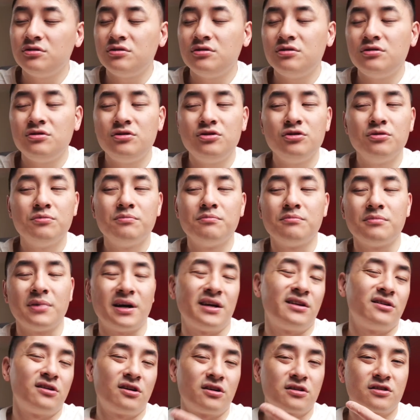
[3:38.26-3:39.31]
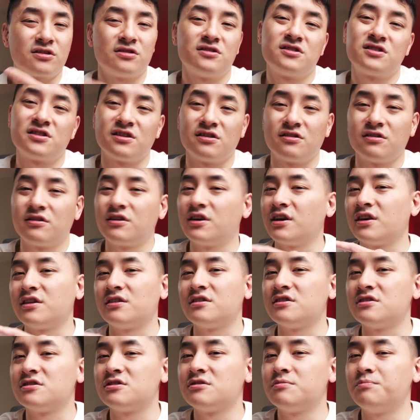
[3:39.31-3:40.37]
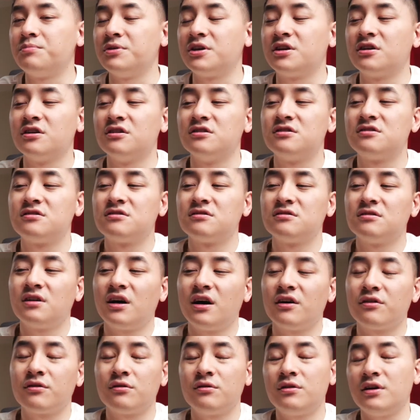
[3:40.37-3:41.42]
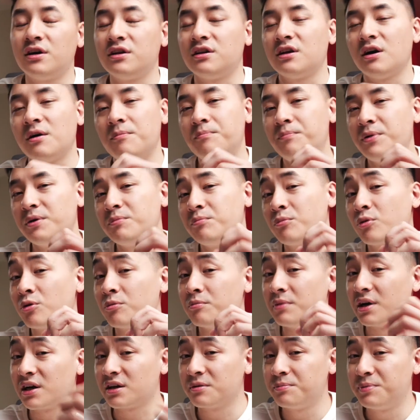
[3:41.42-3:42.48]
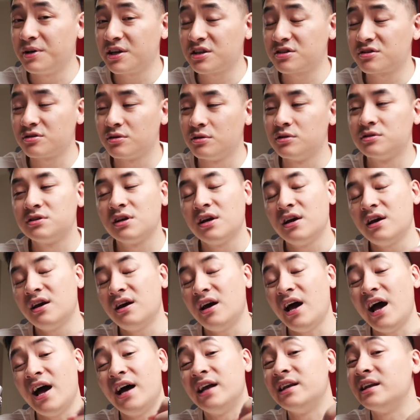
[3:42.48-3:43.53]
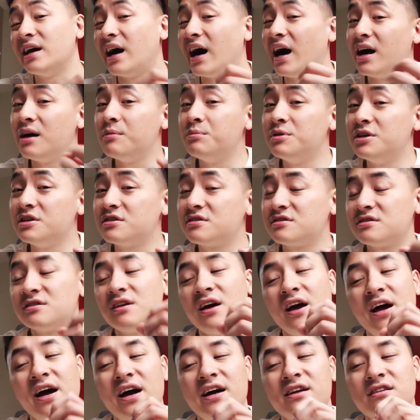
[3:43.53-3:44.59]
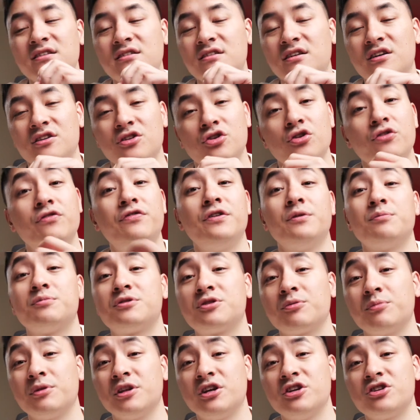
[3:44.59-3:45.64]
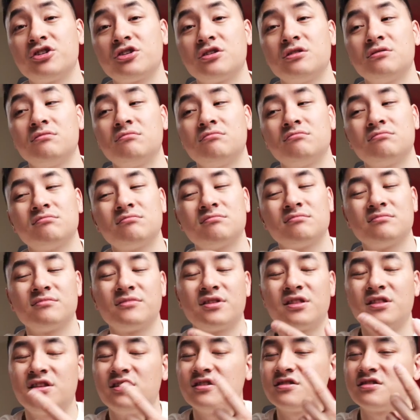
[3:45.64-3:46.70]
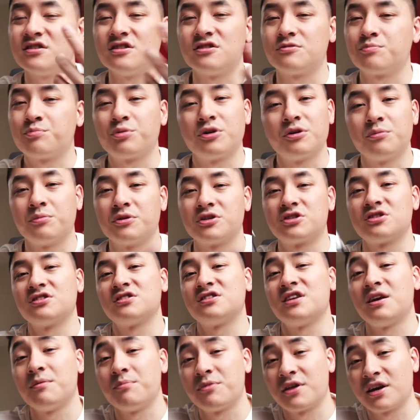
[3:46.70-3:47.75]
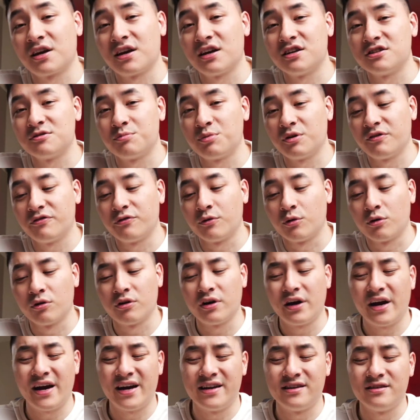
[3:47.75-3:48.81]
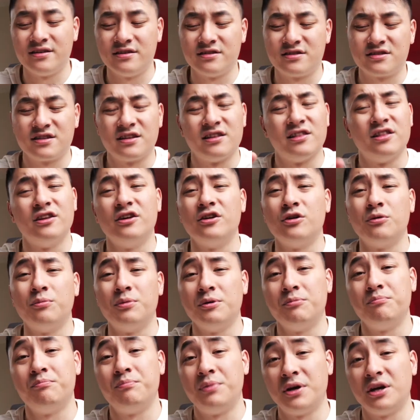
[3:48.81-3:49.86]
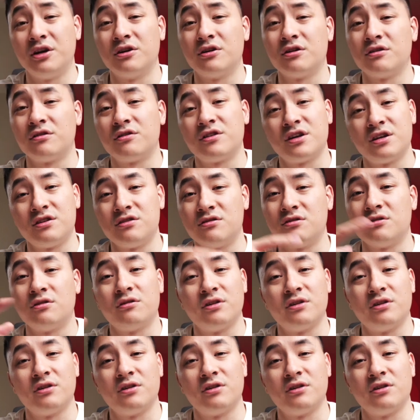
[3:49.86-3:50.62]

you might not consider getting this because other than a bit more megapixels and IBIS and a new film simulation, this is pretty much the same thing as before and it's a little bit bigger than your